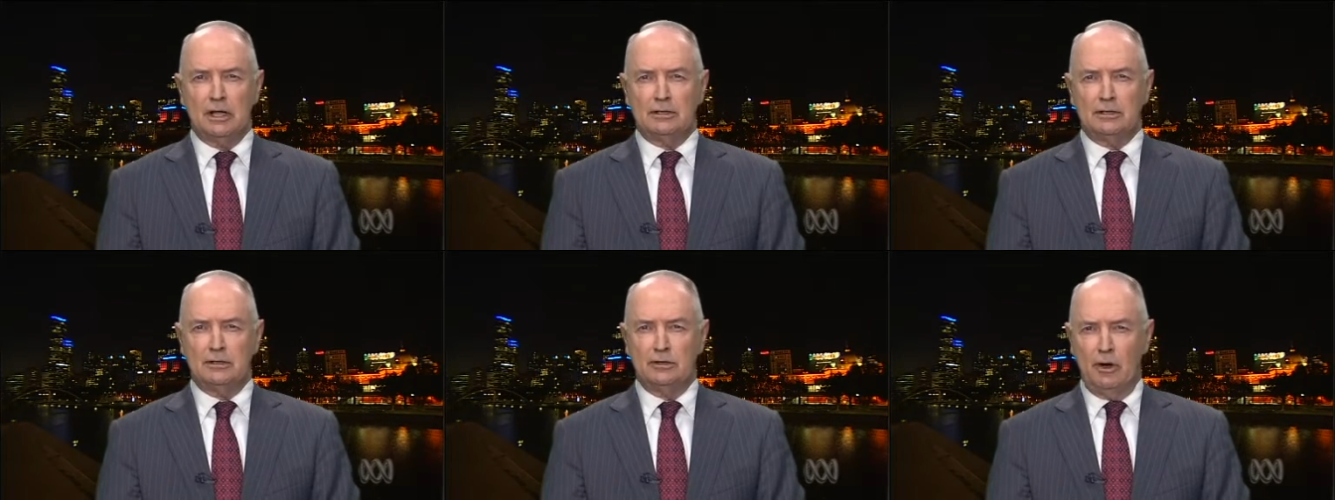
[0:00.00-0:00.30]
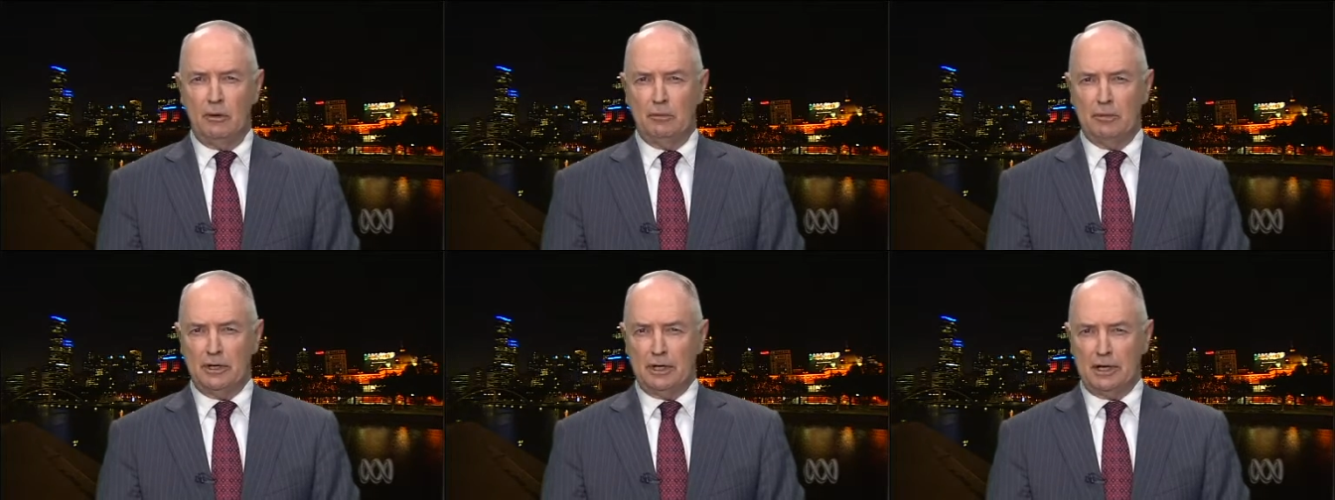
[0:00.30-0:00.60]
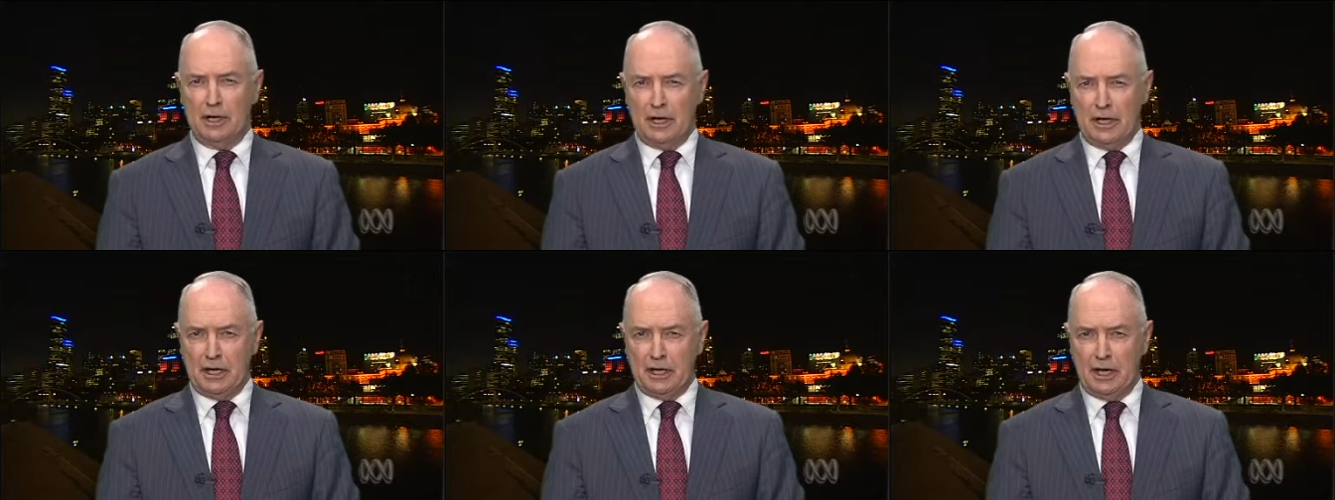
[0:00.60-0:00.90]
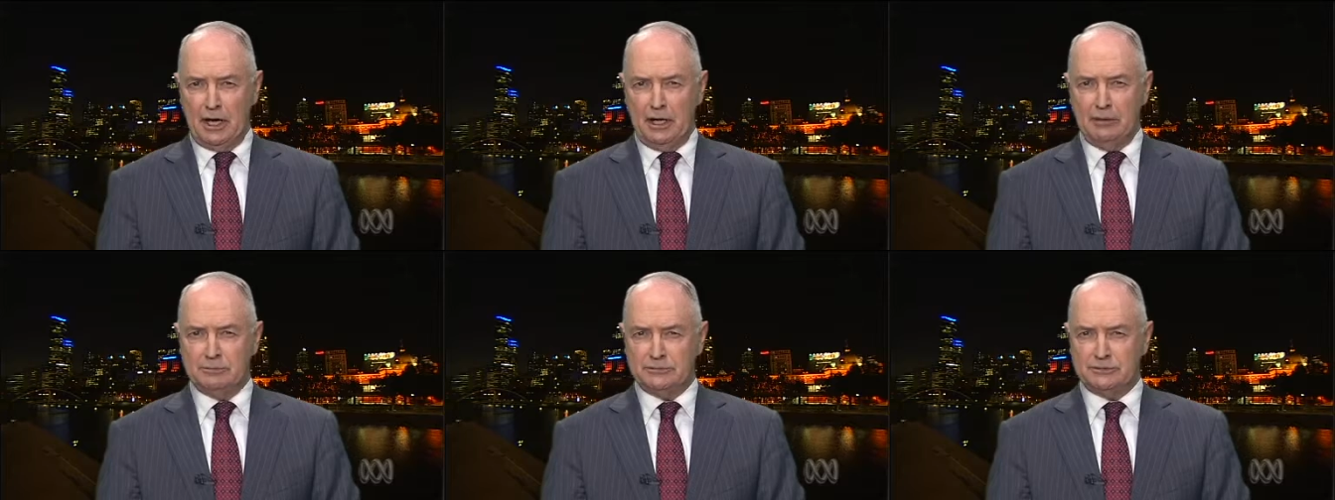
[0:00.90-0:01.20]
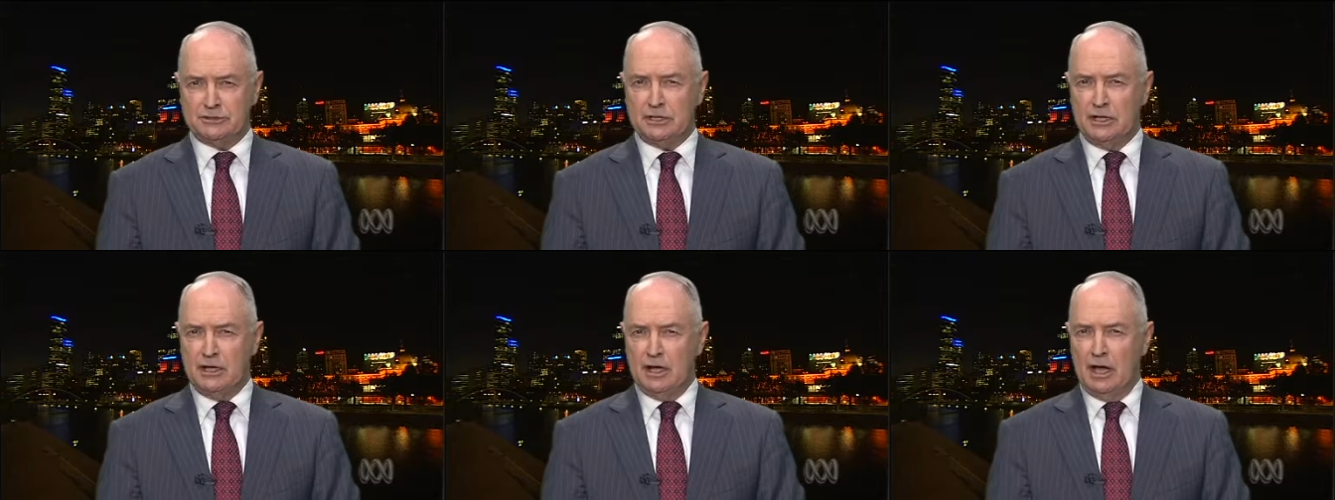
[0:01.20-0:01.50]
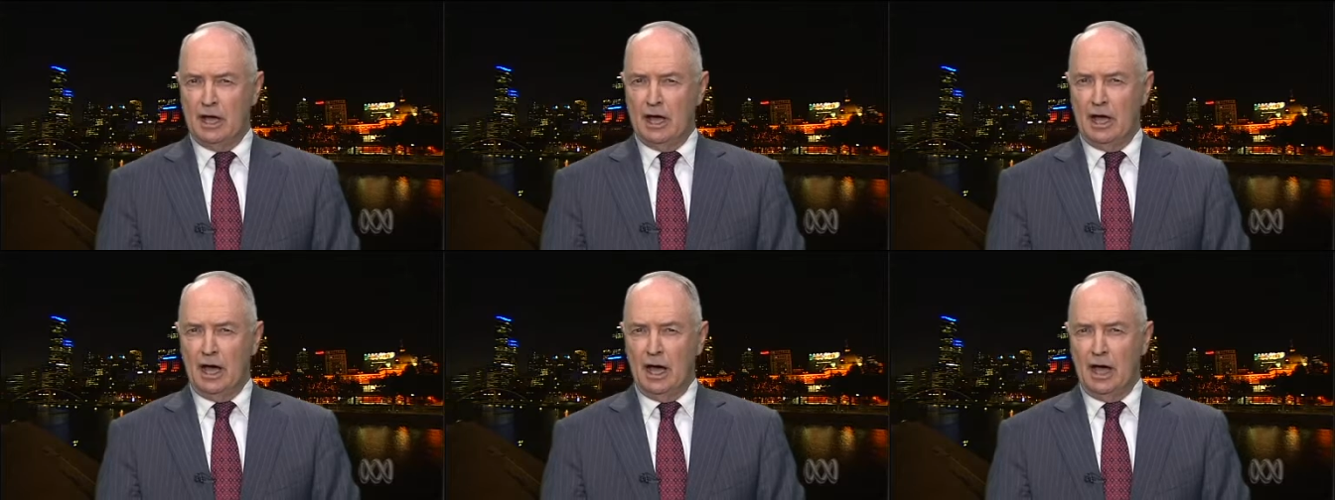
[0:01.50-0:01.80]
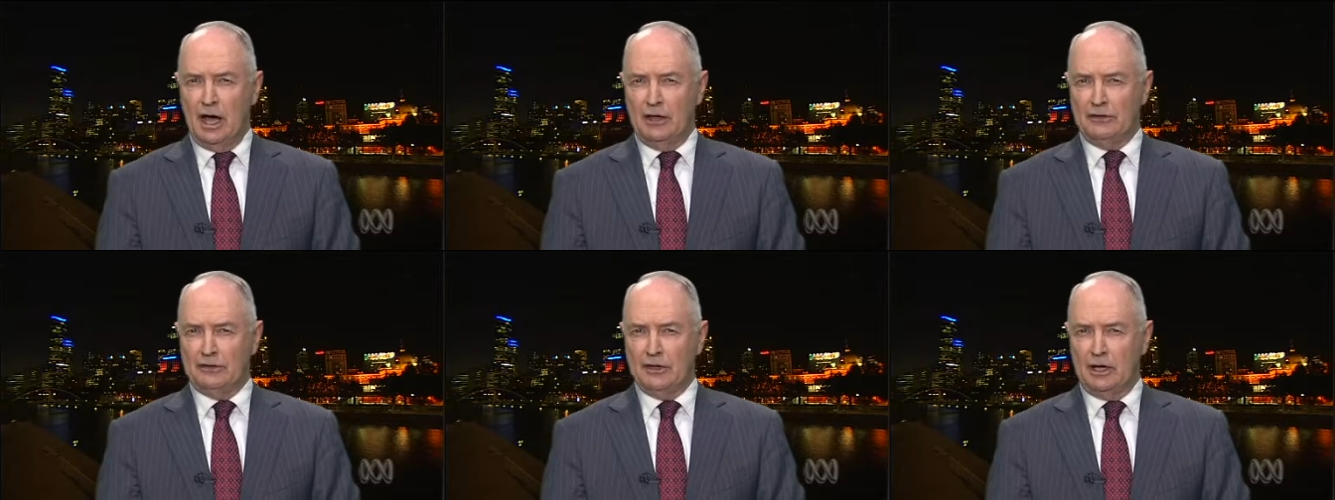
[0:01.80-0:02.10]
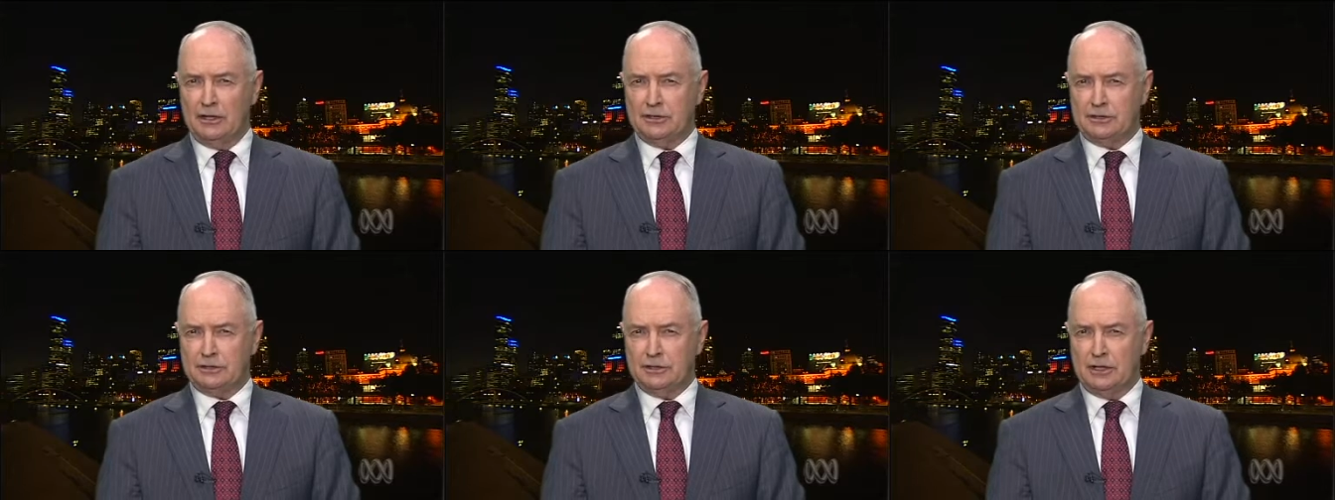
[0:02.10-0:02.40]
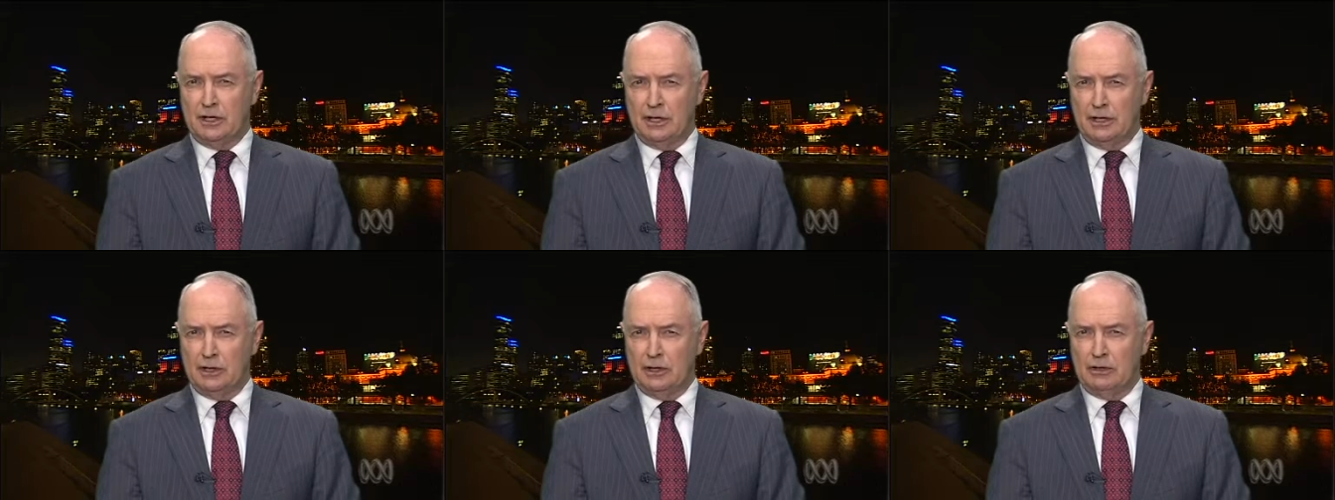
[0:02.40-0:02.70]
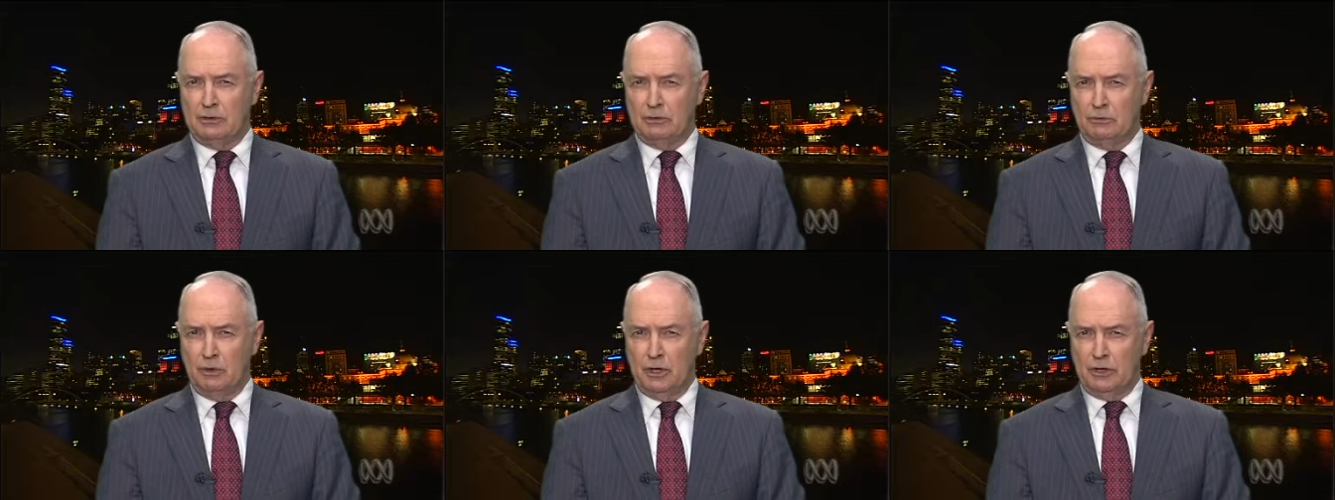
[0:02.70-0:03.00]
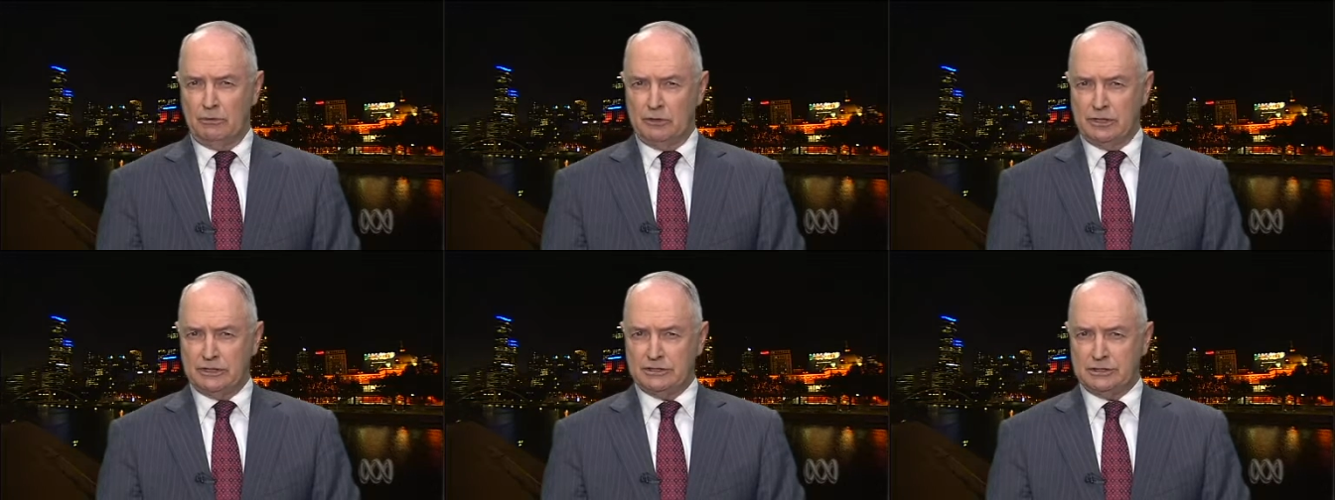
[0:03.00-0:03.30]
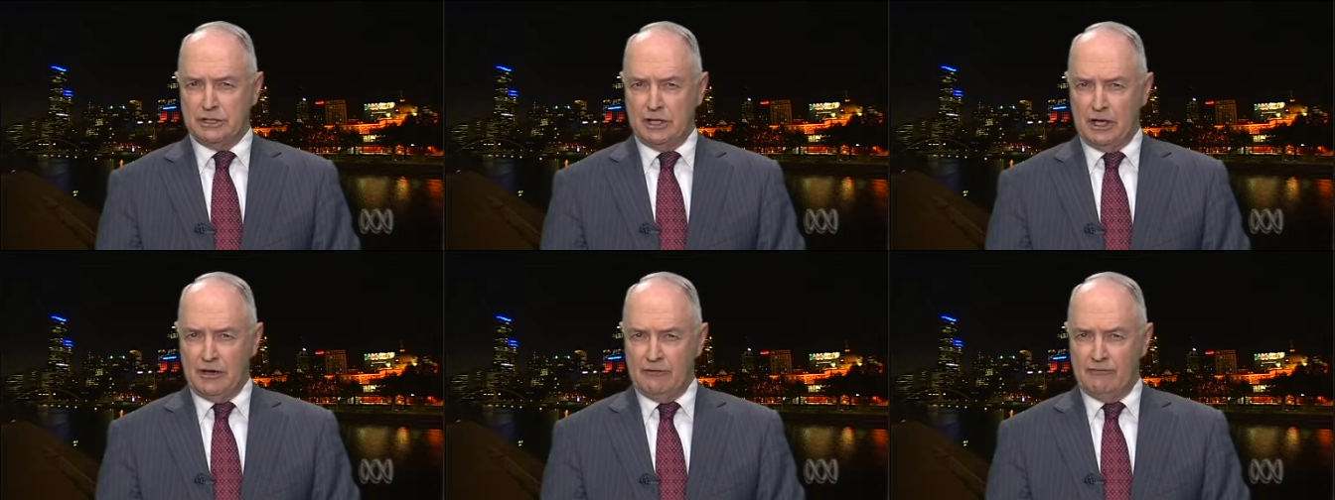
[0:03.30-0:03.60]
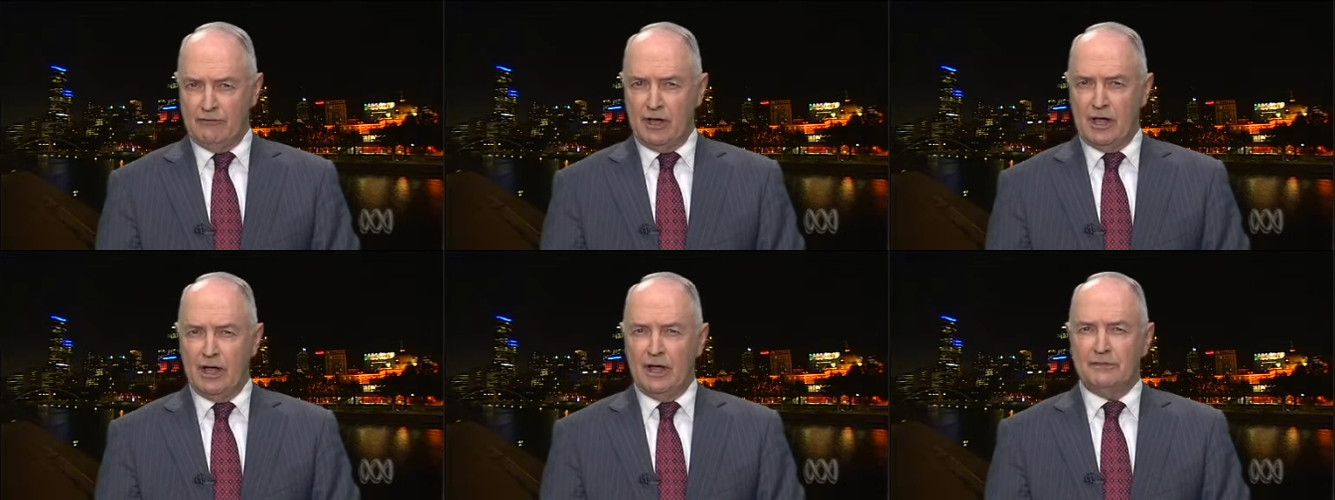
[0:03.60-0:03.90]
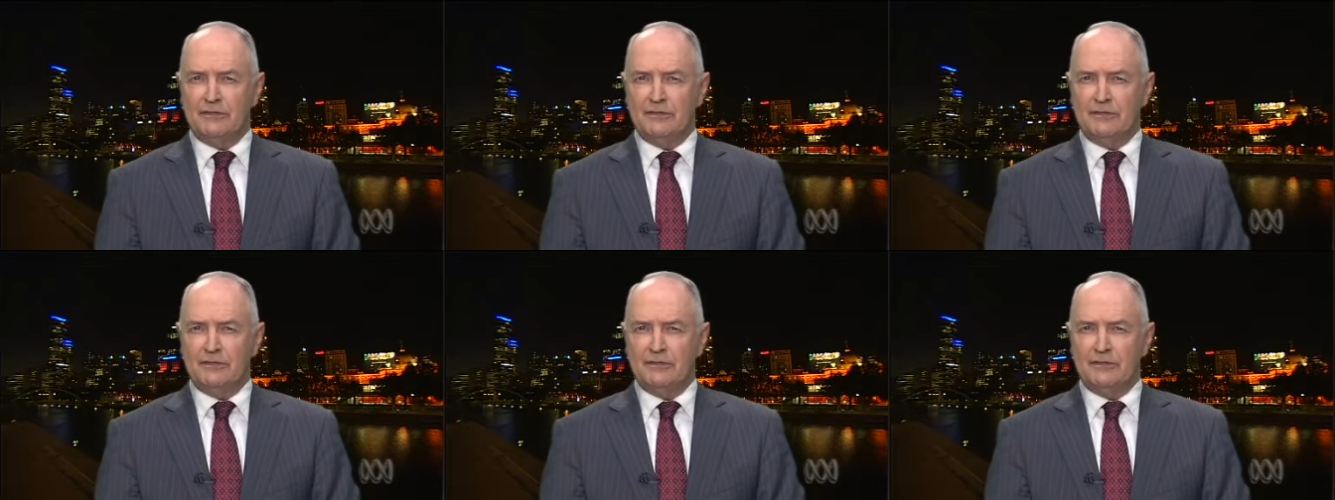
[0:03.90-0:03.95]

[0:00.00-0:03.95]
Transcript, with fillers: the nominal incomes uh, that uh, we receive.